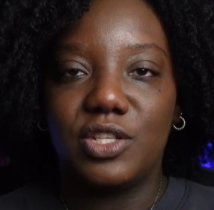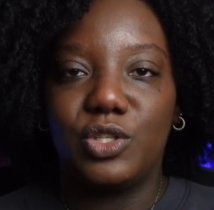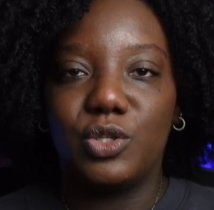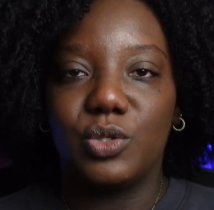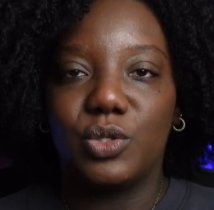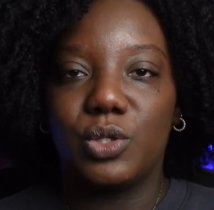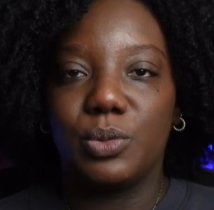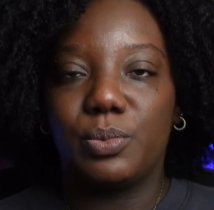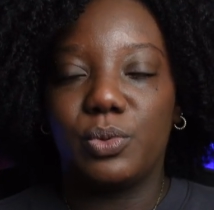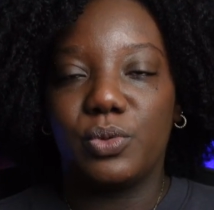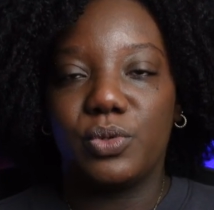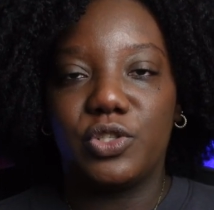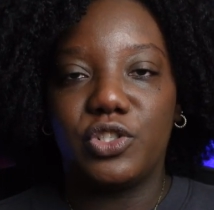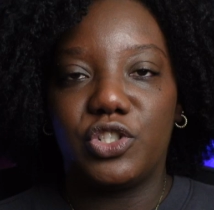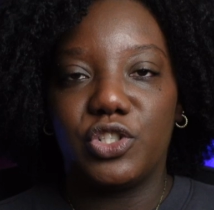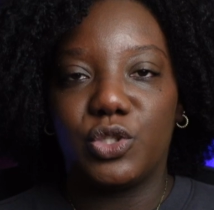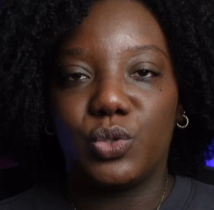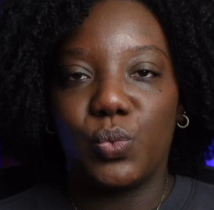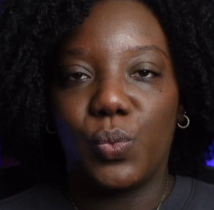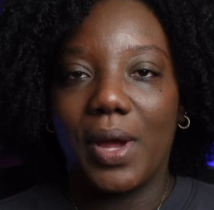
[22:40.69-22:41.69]
you're supposed to
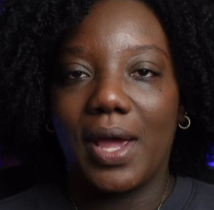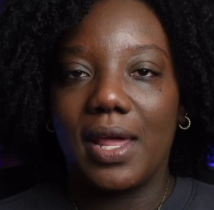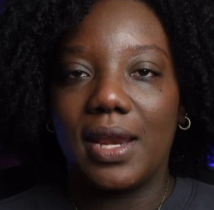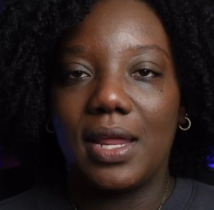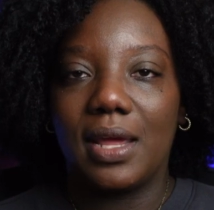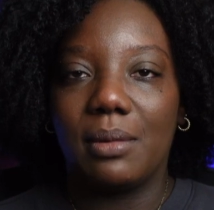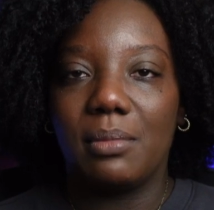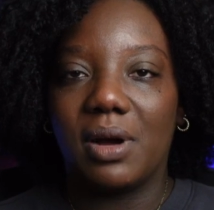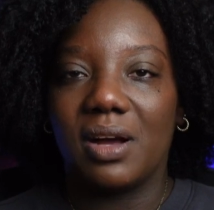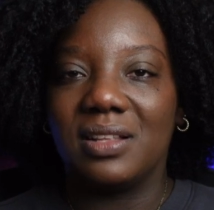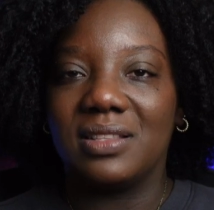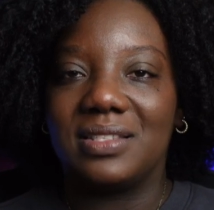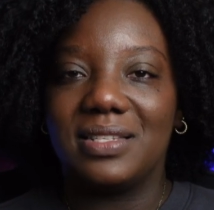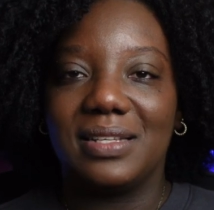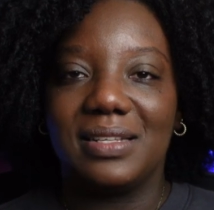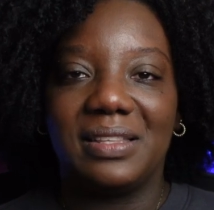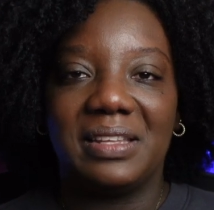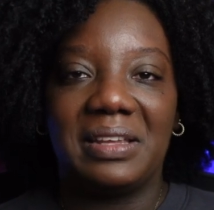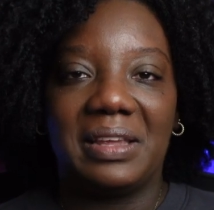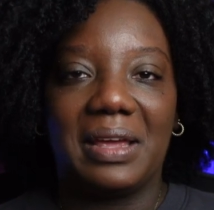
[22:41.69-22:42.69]
just wear them
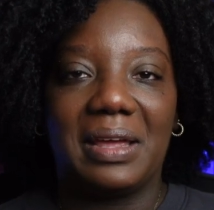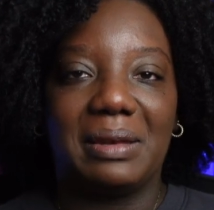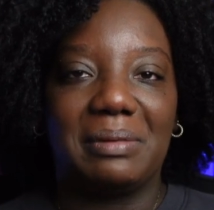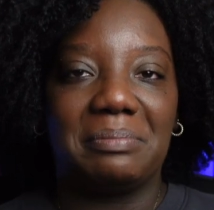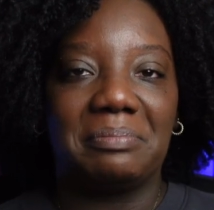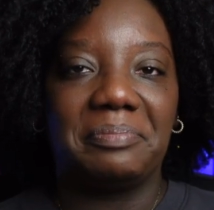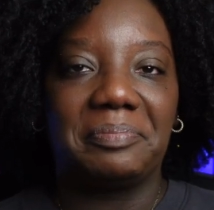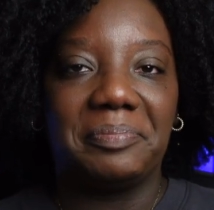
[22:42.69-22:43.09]
until they get